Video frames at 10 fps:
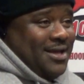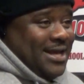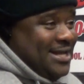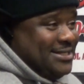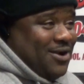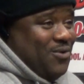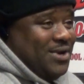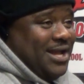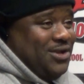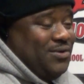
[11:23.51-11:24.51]
He sold
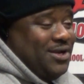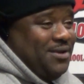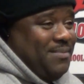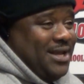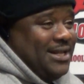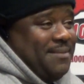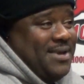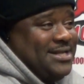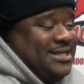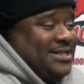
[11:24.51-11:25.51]
that unit to me. That
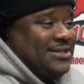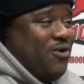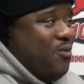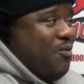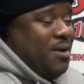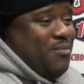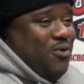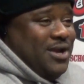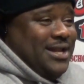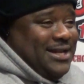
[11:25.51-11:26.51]
means he sold one
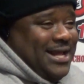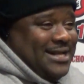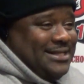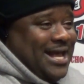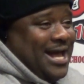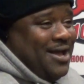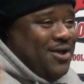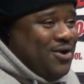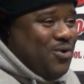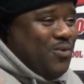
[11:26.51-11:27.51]
more than the next guy
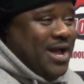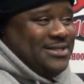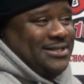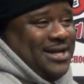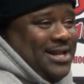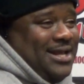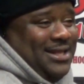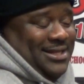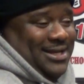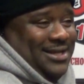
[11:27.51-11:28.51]
who hasn't done
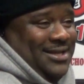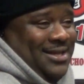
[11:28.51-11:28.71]
anything.